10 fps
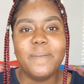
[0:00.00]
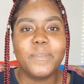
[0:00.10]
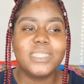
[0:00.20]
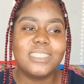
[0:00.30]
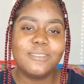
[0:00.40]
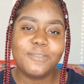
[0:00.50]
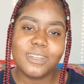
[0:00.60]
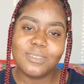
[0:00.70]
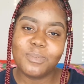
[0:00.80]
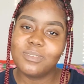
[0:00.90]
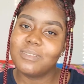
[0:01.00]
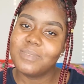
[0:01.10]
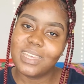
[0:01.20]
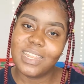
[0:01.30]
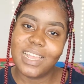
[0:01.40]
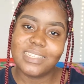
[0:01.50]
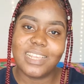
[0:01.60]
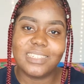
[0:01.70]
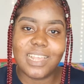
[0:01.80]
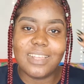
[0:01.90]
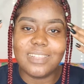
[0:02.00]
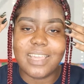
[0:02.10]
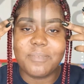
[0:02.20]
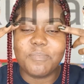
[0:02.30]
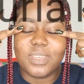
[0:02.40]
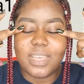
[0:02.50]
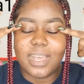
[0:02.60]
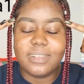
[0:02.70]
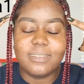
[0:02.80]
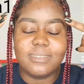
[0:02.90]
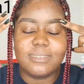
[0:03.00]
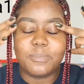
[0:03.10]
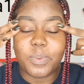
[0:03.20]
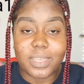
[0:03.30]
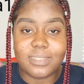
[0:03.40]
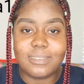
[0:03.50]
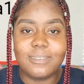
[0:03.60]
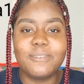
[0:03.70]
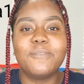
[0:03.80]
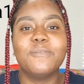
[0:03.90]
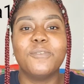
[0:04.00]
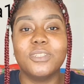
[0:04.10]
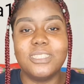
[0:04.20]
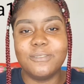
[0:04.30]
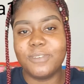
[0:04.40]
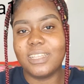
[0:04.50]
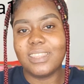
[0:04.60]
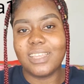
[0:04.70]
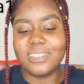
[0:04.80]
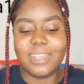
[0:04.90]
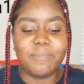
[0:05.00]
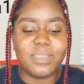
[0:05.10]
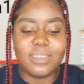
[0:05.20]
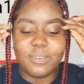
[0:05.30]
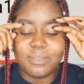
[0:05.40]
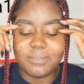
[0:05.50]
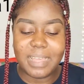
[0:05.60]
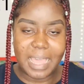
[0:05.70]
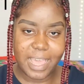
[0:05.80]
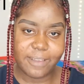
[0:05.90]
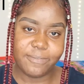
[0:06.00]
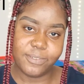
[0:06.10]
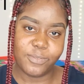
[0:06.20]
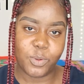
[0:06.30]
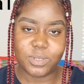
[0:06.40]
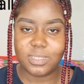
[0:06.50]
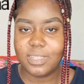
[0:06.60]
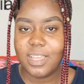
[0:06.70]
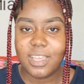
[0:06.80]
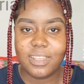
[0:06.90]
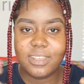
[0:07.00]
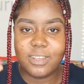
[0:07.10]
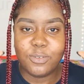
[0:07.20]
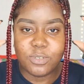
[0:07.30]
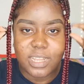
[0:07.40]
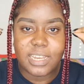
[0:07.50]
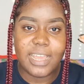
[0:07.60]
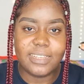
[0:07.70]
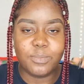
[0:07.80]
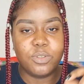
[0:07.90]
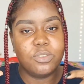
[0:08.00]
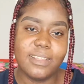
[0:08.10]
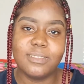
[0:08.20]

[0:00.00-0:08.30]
But the difference between me and her is that she has like bigger space for different things, and me, I have, of course, hooded eyes, but not